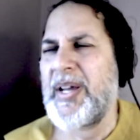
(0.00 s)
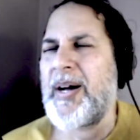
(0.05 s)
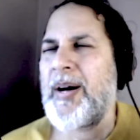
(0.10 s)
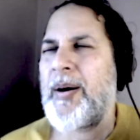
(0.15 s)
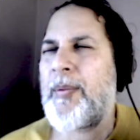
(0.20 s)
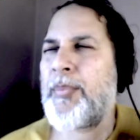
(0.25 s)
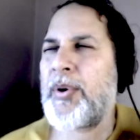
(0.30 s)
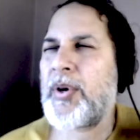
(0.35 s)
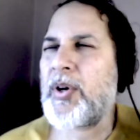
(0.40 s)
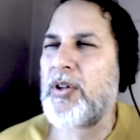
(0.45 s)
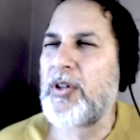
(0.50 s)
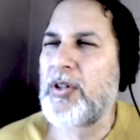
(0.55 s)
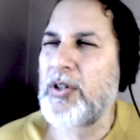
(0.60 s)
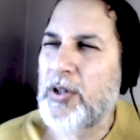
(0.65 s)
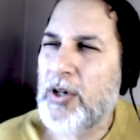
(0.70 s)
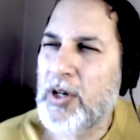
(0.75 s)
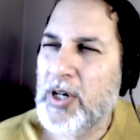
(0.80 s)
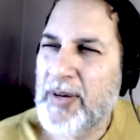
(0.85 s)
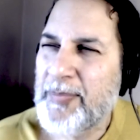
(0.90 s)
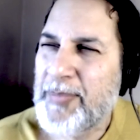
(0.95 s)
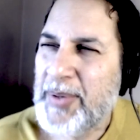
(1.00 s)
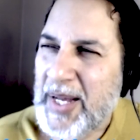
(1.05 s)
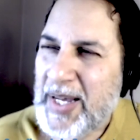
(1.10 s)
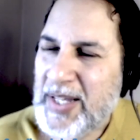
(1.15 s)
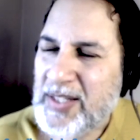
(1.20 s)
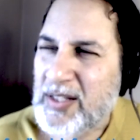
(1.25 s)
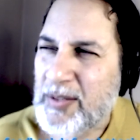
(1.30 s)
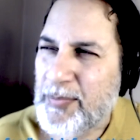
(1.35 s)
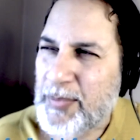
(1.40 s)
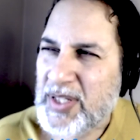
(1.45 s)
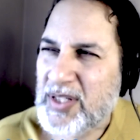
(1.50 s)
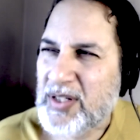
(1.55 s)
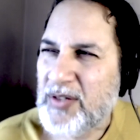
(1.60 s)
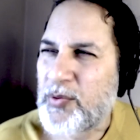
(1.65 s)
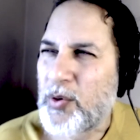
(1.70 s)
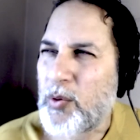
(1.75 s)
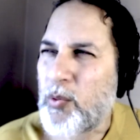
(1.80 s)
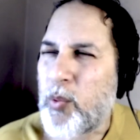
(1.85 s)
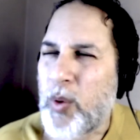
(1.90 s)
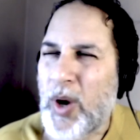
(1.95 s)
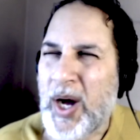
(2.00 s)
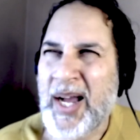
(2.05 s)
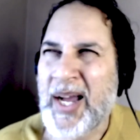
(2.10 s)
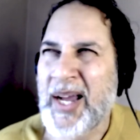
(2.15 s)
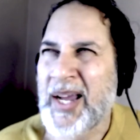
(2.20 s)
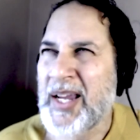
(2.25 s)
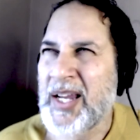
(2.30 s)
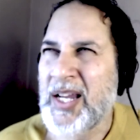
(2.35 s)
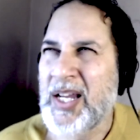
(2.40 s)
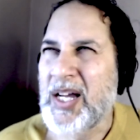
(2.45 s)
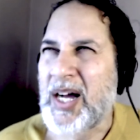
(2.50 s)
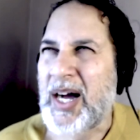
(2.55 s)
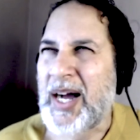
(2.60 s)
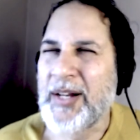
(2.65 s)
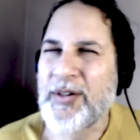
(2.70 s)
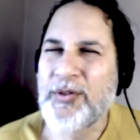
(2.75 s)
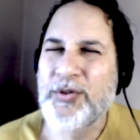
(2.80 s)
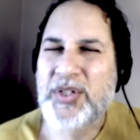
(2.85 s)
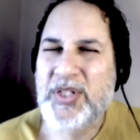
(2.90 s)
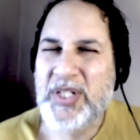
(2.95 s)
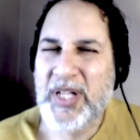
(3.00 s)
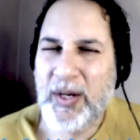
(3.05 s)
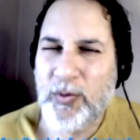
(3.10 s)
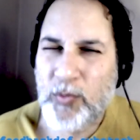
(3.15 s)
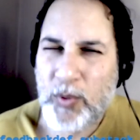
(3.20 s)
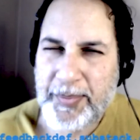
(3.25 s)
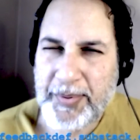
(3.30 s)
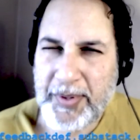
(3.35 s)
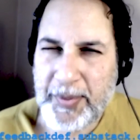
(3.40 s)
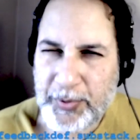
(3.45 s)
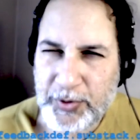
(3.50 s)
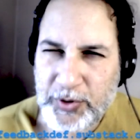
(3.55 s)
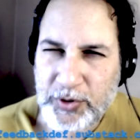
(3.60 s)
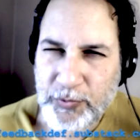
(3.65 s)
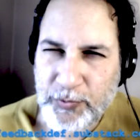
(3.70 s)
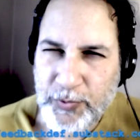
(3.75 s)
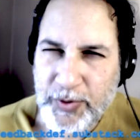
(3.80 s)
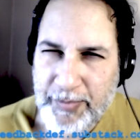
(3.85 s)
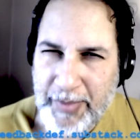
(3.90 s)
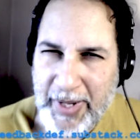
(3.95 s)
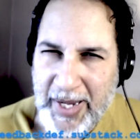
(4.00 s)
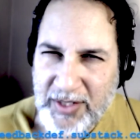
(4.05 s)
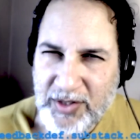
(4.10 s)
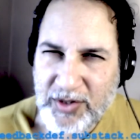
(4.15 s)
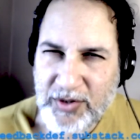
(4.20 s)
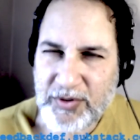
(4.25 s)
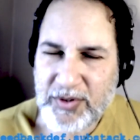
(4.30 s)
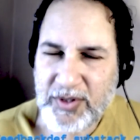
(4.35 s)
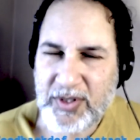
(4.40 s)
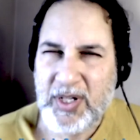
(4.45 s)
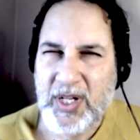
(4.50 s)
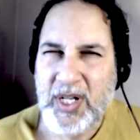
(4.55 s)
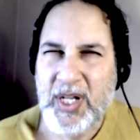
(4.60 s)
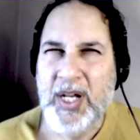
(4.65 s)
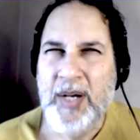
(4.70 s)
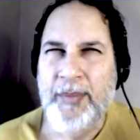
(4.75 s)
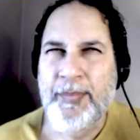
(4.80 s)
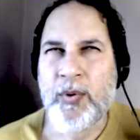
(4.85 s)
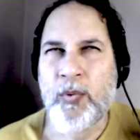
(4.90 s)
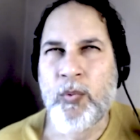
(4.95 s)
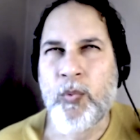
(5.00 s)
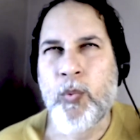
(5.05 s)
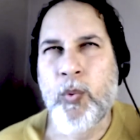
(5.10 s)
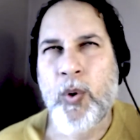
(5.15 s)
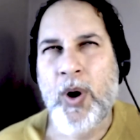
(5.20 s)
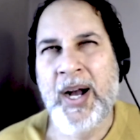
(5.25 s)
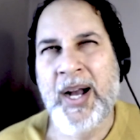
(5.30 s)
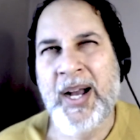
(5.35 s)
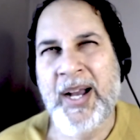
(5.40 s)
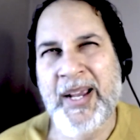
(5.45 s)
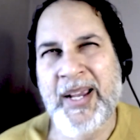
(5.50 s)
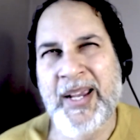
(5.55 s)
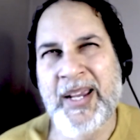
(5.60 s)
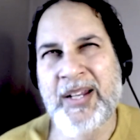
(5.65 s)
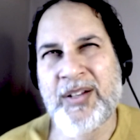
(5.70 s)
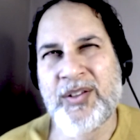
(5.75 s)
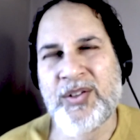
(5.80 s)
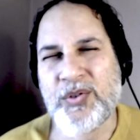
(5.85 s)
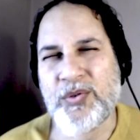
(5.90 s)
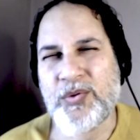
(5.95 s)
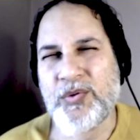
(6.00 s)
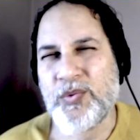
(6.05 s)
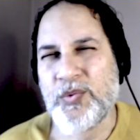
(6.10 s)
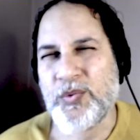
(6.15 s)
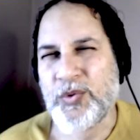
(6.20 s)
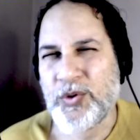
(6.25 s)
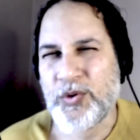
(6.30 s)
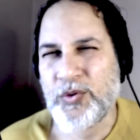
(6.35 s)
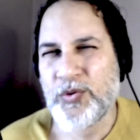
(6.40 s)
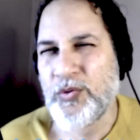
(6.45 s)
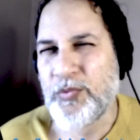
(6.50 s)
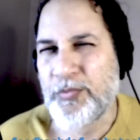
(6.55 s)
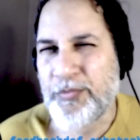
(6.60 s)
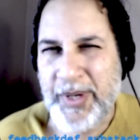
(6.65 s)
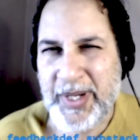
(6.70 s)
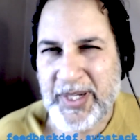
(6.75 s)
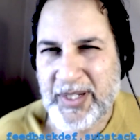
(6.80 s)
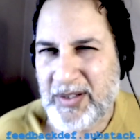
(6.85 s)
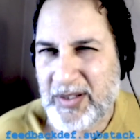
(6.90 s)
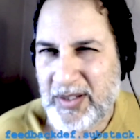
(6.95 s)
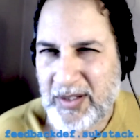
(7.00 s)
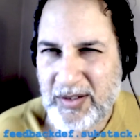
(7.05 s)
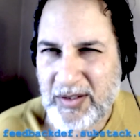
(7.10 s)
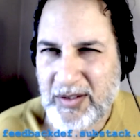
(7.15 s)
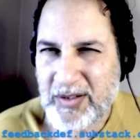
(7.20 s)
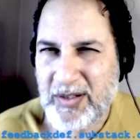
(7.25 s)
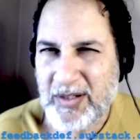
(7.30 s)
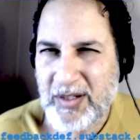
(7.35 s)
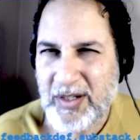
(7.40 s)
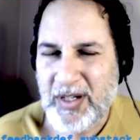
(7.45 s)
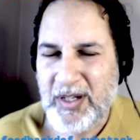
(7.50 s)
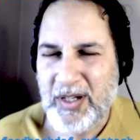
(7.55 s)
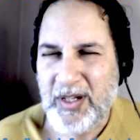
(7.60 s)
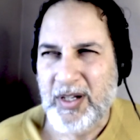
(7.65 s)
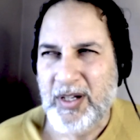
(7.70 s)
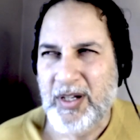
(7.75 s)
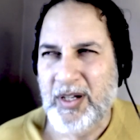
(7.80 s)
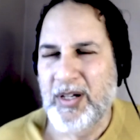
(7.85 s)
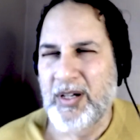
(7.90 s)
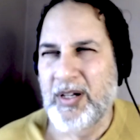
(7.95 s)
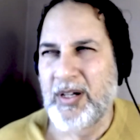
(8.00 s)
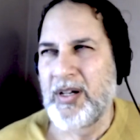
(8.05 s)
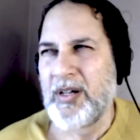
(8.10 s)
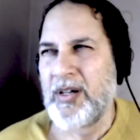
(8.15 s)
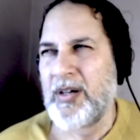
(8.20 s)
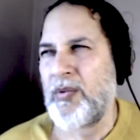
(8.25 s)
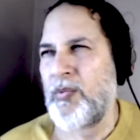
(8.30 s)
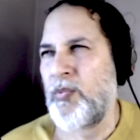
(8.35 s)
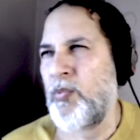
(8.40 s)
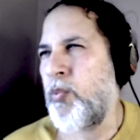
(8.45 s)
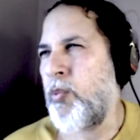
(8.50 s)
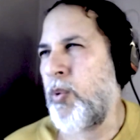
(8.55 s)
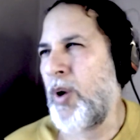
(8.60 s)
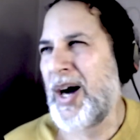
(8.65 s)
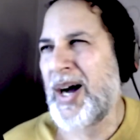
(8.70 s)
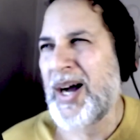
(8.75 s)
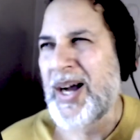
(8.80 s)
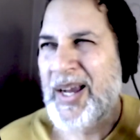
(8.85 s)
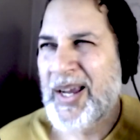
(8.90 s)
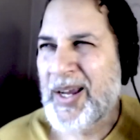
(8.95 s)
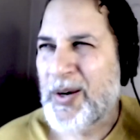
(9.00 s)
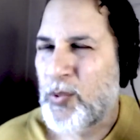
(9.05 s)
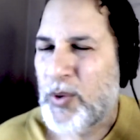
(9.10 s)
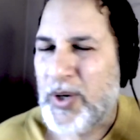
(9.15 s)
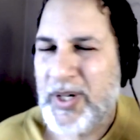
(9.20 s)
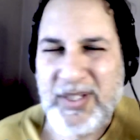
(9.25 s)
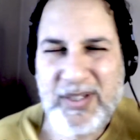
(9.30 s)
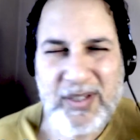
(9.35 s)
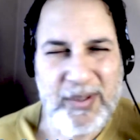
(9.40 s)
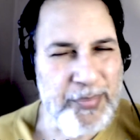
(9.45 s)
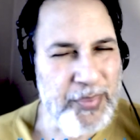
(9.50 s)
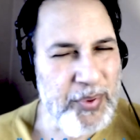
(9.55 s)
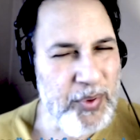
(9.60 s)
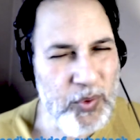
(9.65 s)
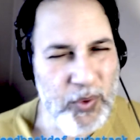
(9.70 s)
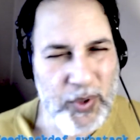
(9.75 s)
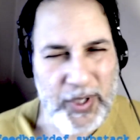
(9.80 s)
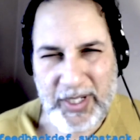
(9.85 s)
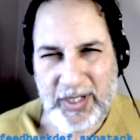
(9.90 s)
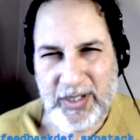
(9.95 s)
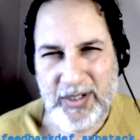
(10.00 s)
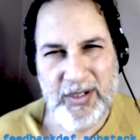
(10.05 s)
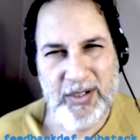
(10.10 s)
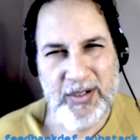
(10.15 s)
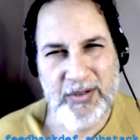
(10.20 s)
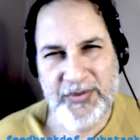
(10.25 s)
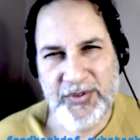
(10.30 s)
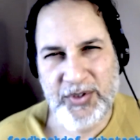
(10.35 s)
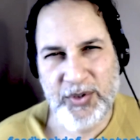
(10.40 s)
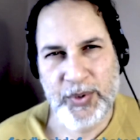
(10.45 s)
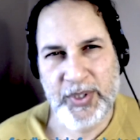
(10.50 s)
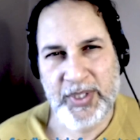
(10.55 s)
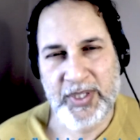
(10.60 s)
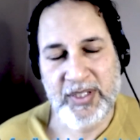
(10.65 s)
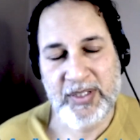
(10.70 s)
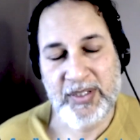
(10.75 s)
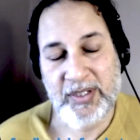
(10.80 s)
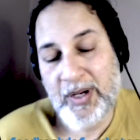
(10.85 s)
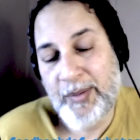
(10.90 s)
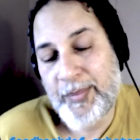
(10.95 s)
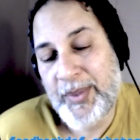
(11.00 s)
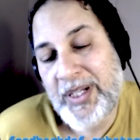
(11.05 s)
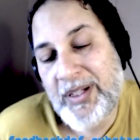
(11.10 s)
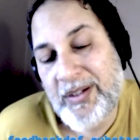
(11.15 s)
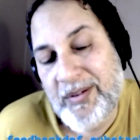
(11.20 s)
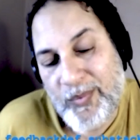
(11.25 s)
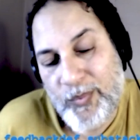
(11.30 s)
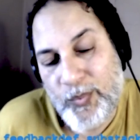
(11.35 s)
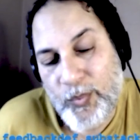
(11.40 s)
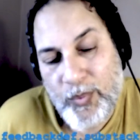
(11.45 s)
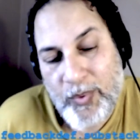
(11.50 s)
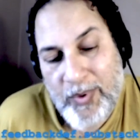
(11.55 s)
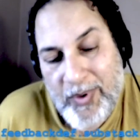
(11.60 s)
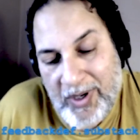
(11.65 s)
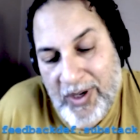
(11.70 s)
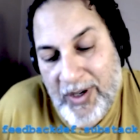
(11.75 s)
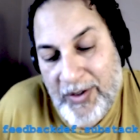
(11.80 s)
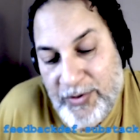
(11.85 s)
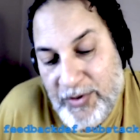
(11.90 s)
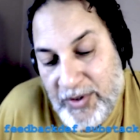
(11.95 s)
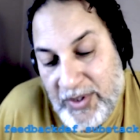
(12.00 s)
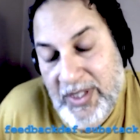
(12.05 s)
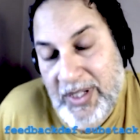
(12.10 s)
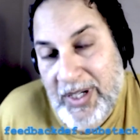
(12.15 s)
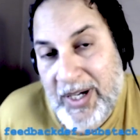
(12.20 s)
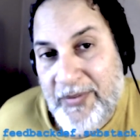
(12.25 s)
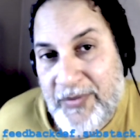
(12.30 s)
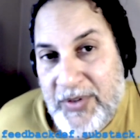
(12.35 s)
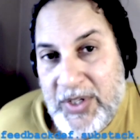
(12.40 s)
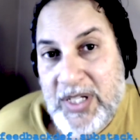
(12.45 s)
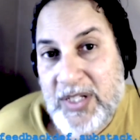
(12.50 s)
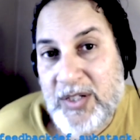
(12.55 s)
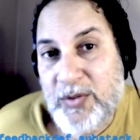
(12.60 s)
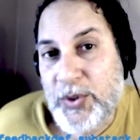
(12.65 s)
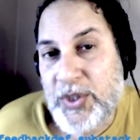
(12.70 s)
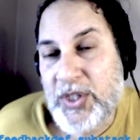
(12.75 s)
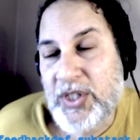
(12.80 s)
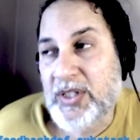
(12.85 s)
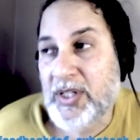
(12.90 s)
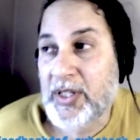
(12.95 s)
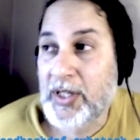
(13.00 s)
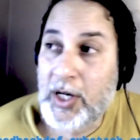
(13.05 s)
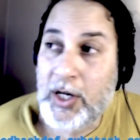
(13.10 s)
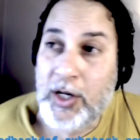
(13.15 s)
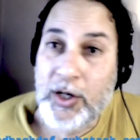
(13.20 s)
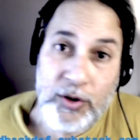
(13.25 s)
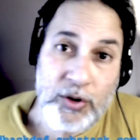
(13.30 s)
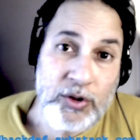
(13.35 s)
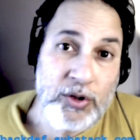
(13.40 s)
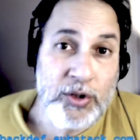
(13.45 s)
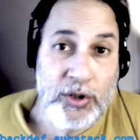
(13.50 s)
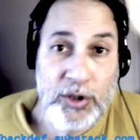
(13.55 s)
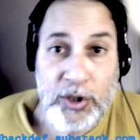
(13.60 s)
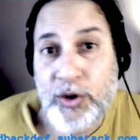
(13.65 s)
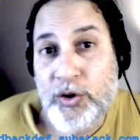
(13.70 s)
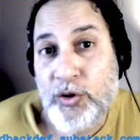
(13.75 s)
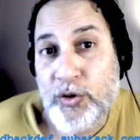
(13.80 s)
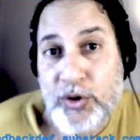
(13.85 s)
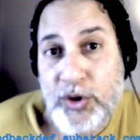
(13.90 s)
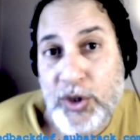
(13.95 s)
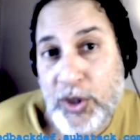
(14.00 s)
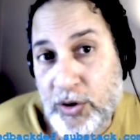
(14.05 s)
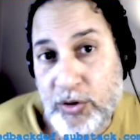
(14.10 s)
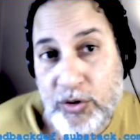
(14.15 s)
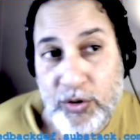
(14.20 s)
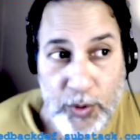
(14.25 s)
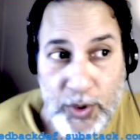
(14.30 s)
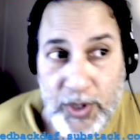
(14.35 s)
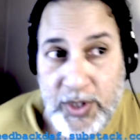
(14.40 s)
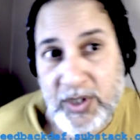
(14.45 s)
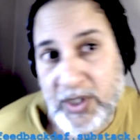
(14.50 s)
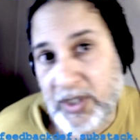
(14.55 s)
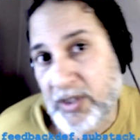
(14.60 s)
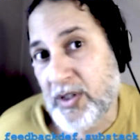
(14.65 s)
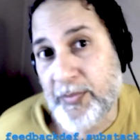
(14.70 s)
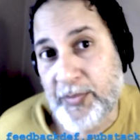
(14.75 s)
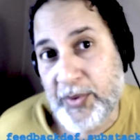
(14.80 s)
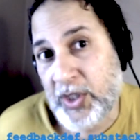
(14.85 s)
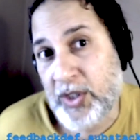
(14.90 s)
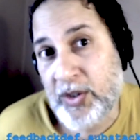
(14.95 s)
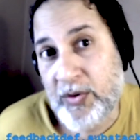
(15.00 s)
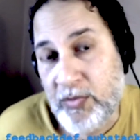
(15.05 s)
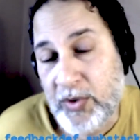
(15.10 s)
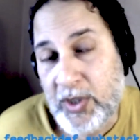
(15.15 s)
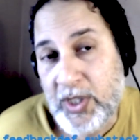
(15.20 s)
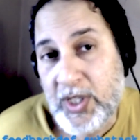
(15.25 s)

But all along, I've been asking myself, well, why? I understand why people do remasters, but why do new mixes? Why? What is the point of doing this? I mean, other than the obvious, which is like, hey, this is an interesting twist on something